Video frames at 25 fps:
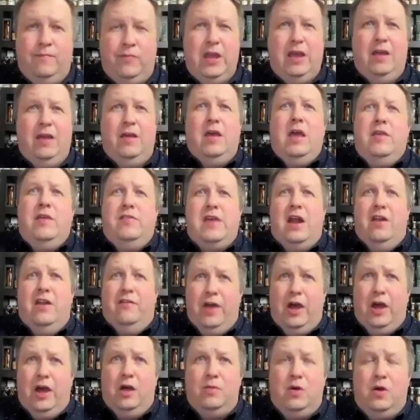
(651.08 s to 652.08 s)
Is that
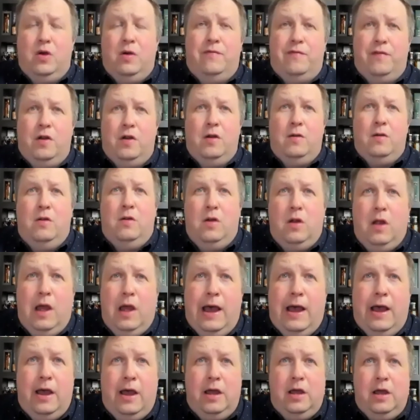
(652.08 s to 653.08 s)
available for
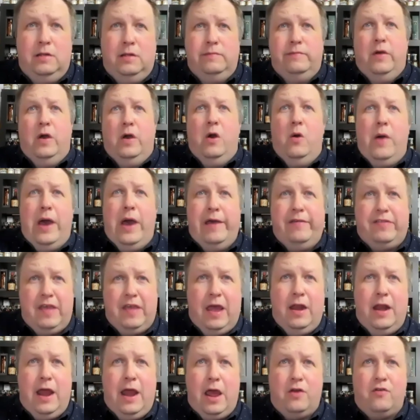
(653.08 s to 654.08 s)
OS
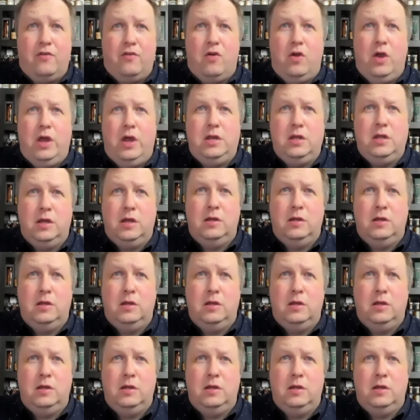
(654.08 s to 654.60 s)
and Android?